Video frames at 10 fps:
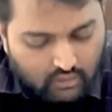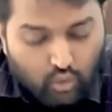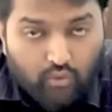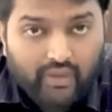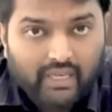The
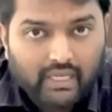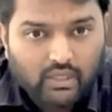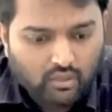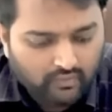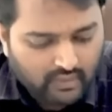
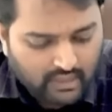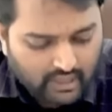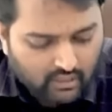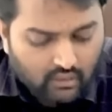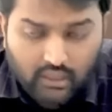covariance of a
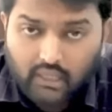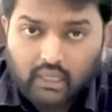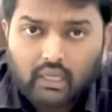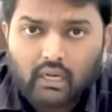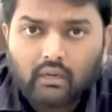
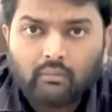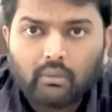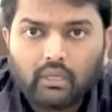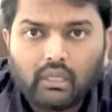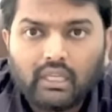security A and
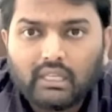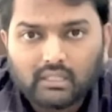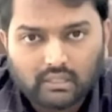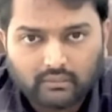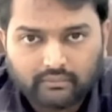B
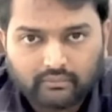is.